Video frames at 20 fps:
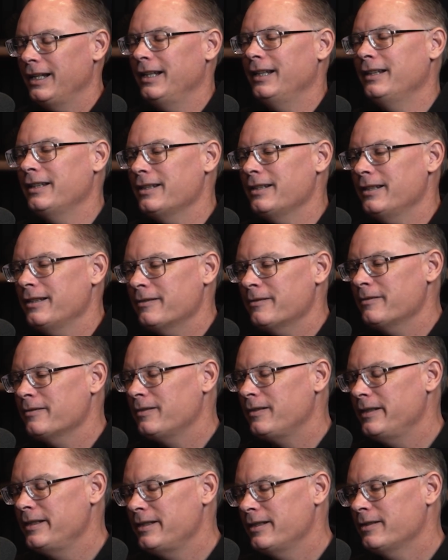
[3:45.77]
And this was
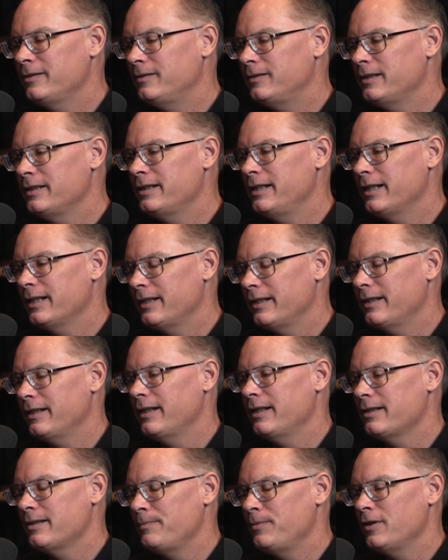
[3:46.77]
always the coolest thing.
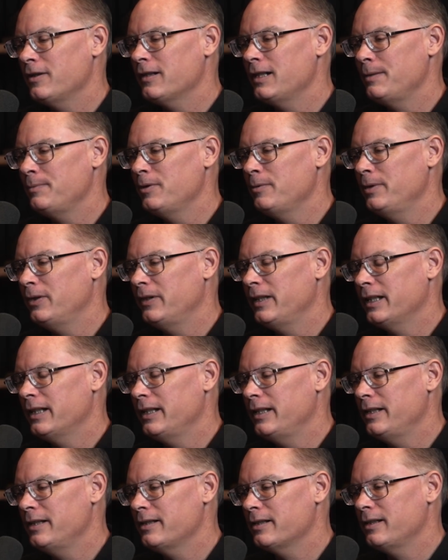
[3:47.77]
As a programmer building
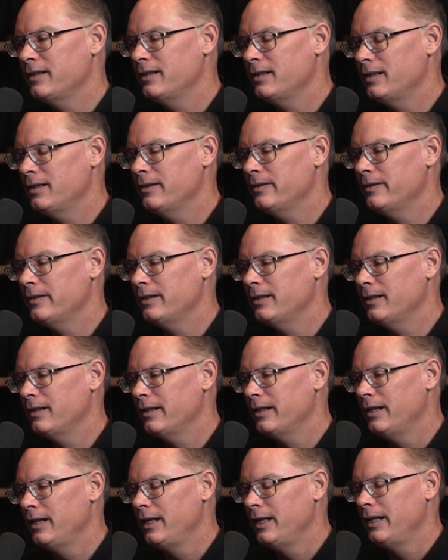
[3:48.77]
an engine, you
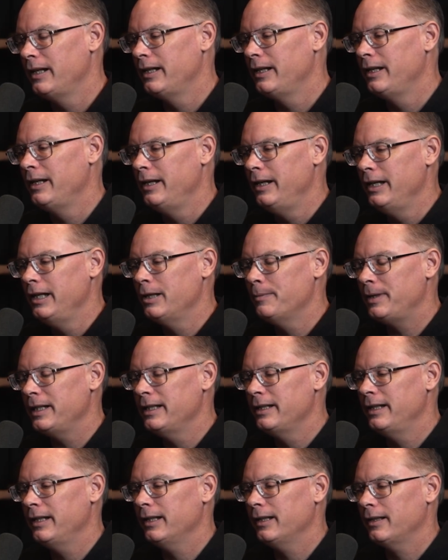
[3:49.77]

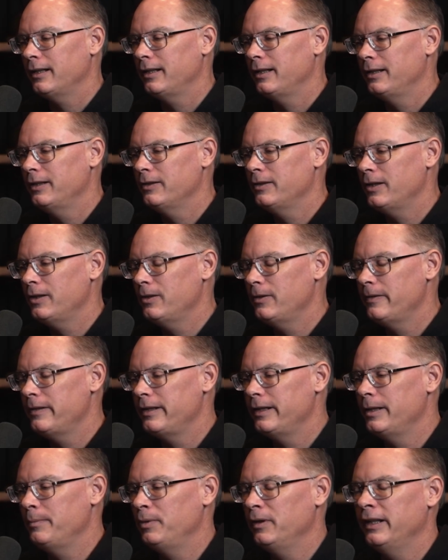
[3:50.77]
might think you know
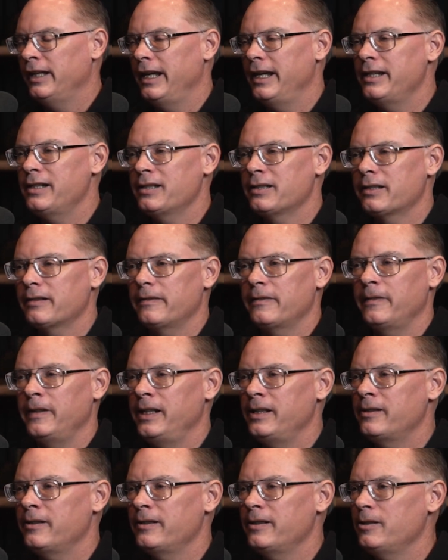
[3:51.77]
the implications of the
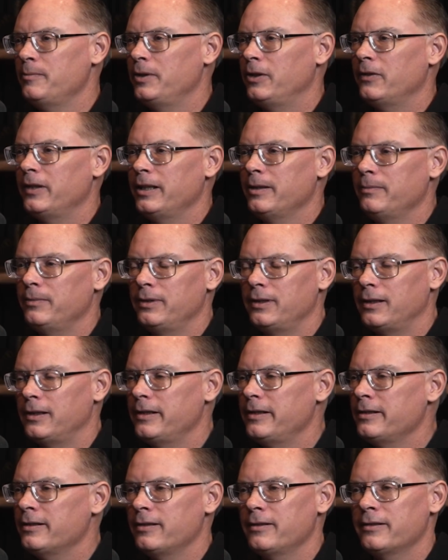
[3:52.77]
feature you're building, but
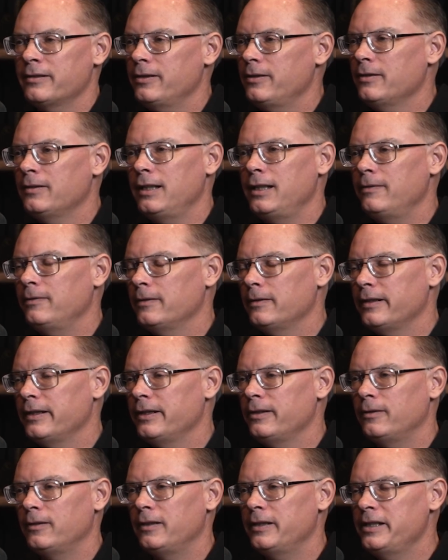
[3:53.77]
artists are so clever that
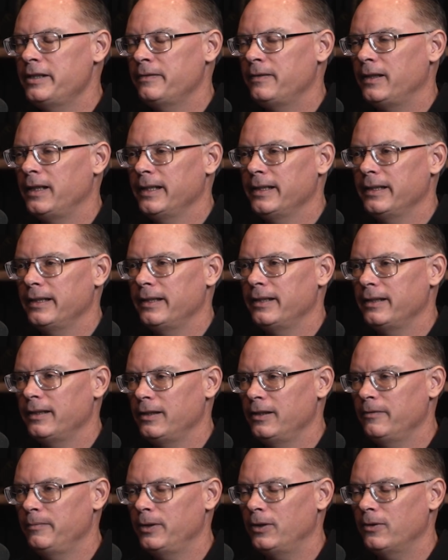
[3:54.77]
you always find that
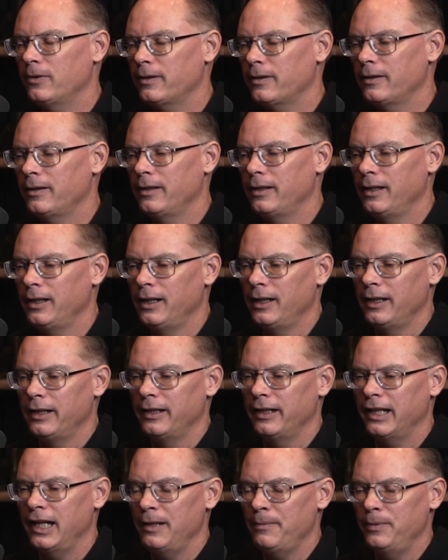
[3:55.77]
you've built
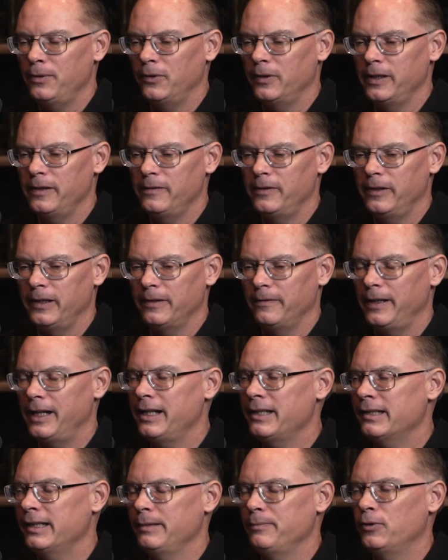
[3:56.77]
the capability of doing
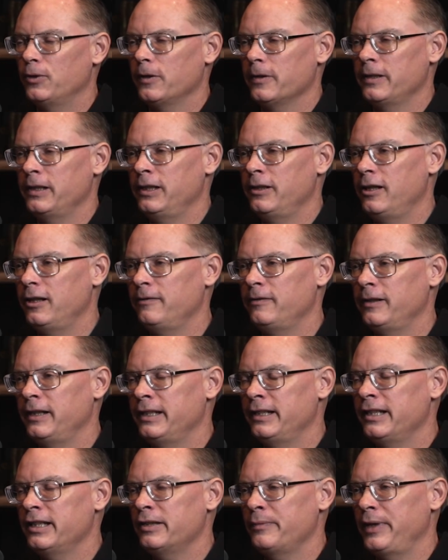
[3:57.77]
vastly more than you ever
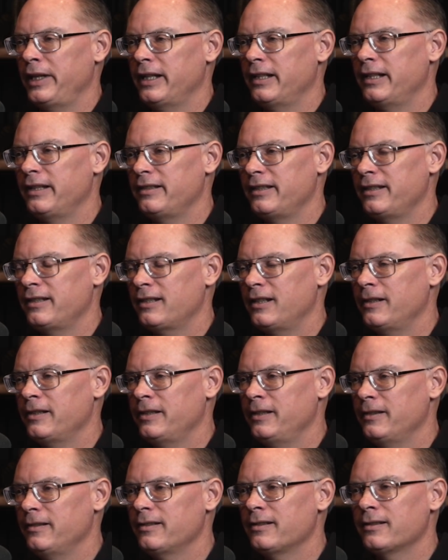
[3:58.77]
anticipated as they start
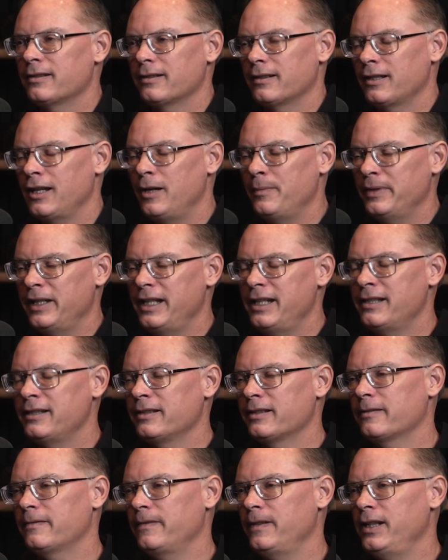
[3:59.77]
to use
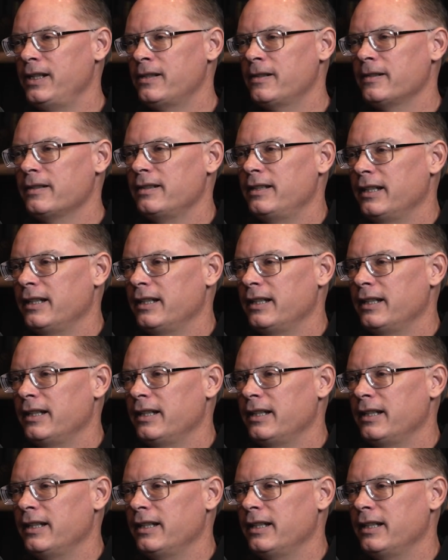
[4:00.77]
combinations of features